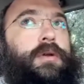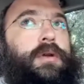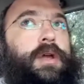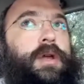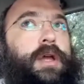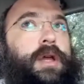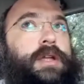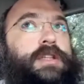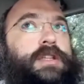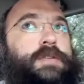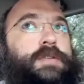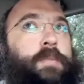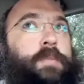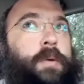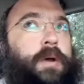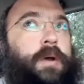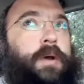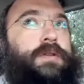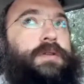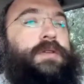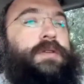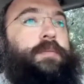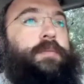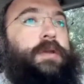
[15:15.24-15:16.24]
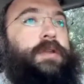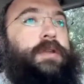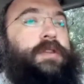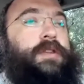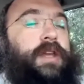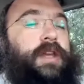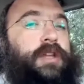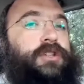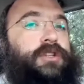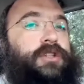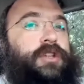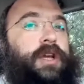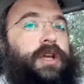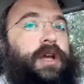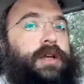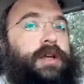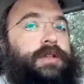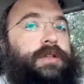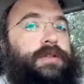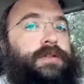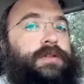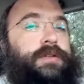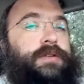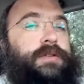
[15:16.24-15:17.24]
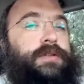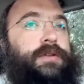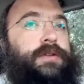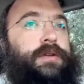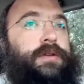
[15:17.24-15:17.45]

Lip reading: It's supposed to be teaching us